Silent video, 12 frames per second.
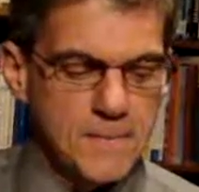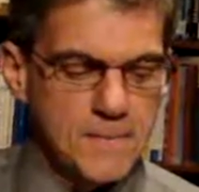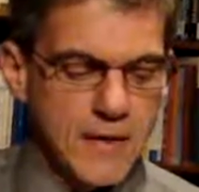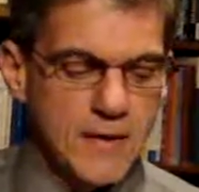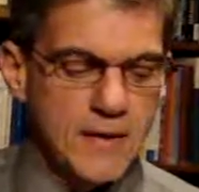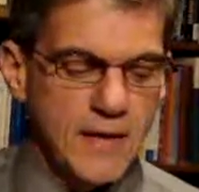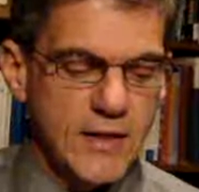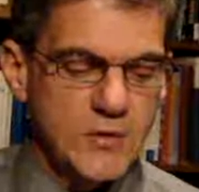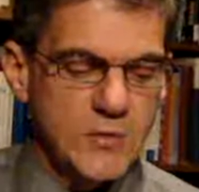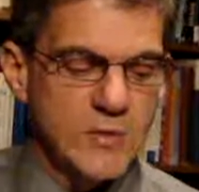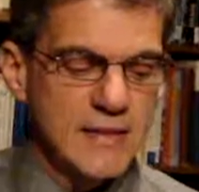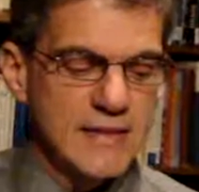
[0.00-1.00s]
And the
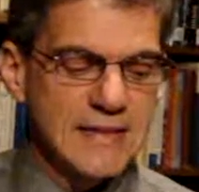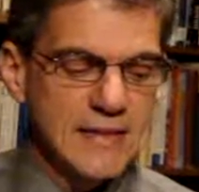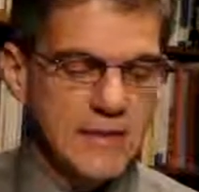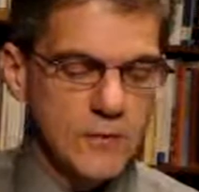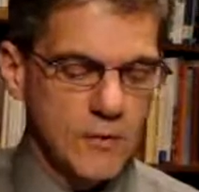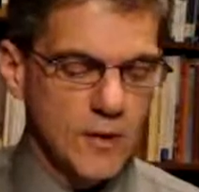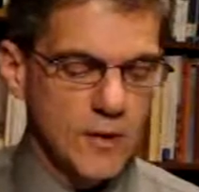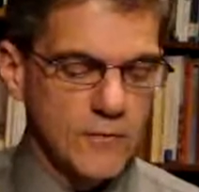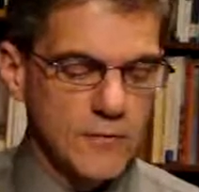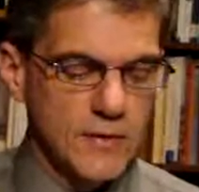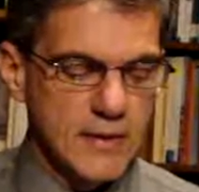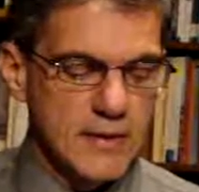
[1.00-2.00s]
last one is legal
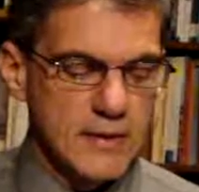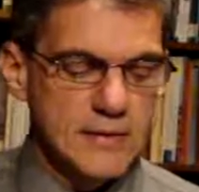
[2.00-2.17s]
conflict.